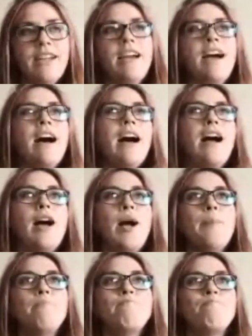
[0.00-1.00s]

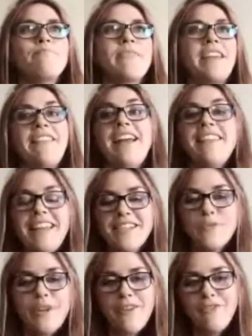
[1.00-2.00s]
That's
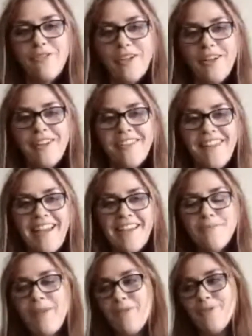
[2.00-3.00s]
what I feel like
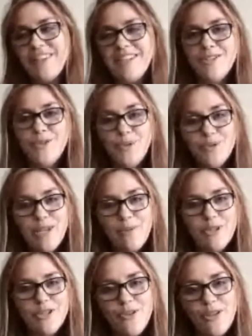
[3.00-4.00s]
about with these tools I'll
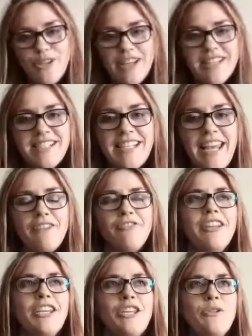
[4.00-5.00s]
be showing you guys today. I
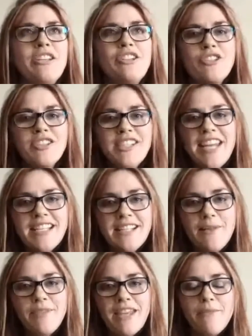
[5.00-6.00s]
feel like you can just take
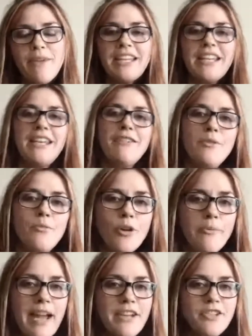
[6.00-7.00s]
something and make it even more
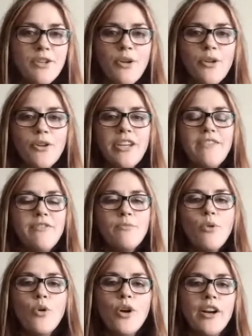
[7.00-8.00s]
magical or even
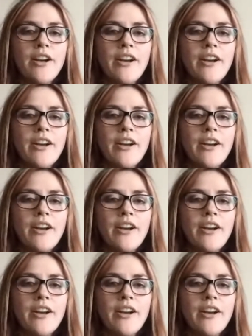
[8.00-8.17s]
more